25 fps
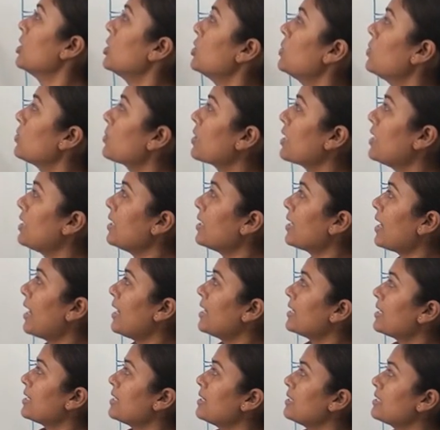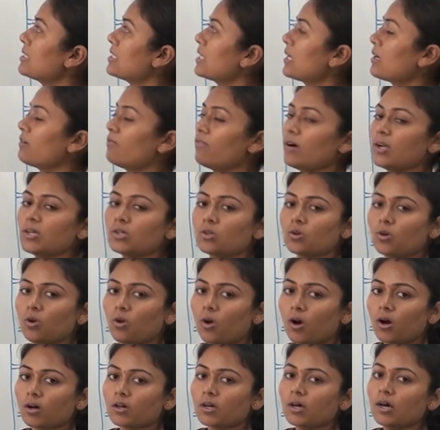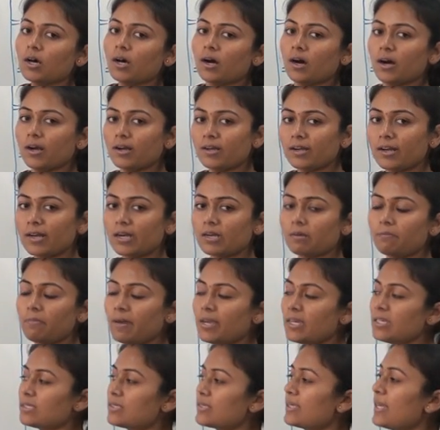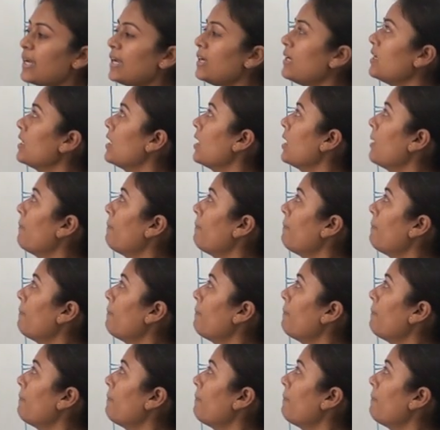you can write it is equal to log 100 base 10